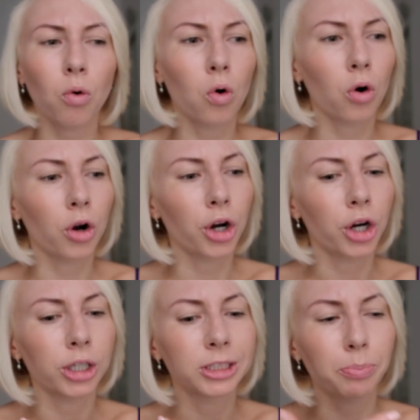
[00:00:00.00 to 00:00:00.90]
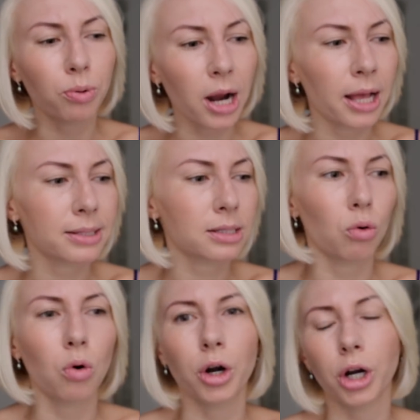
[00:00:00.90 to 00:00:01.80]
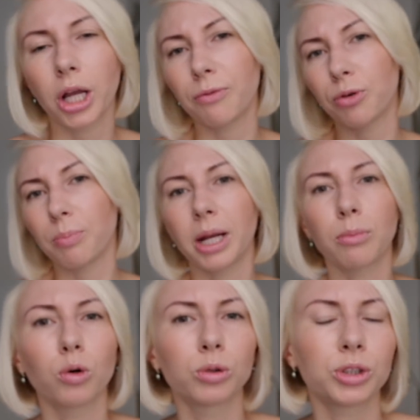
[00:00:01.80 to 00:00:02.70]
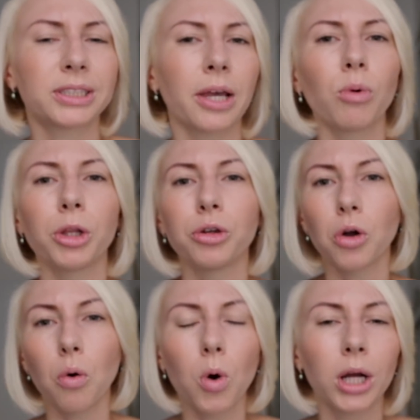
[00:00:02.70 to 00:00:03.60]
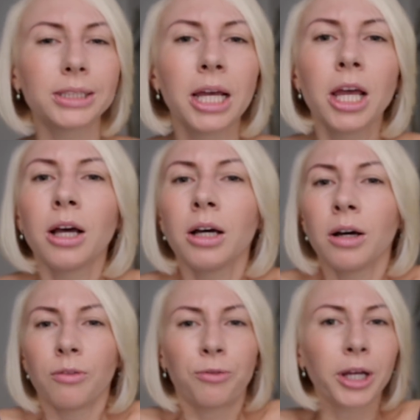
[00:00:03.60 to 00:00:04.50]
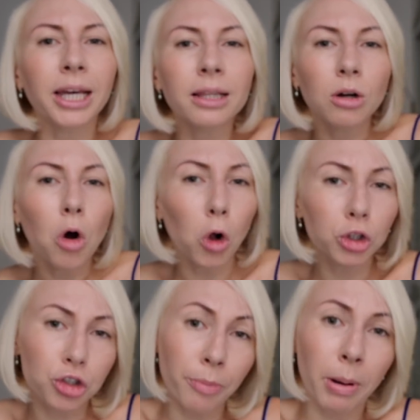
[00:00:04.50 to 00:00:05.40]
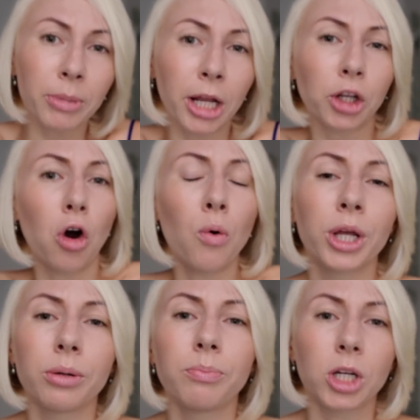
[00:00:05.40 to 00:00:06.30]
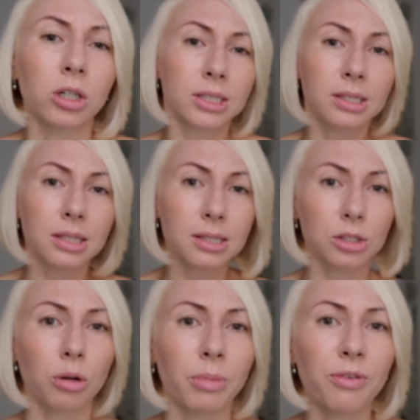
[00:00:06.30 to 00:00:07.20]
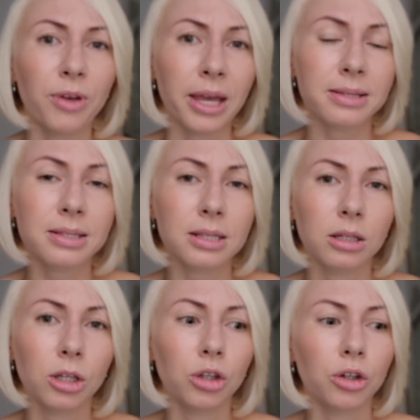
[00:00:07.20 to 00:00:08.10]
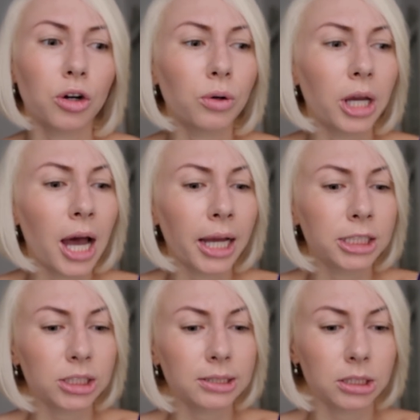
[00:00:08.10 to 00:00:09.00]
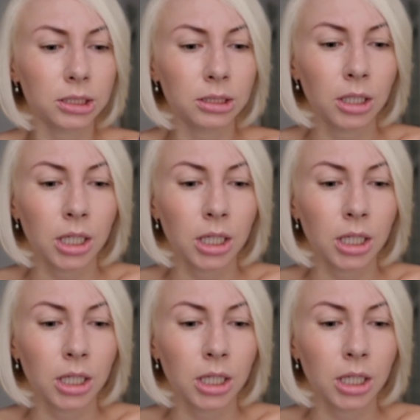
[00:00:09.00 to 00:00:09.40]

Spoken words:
or depressed, or God forbid, I'm going to say, well, you know what? Forget the whole trip, I'm not going because this is on my face. You know, I just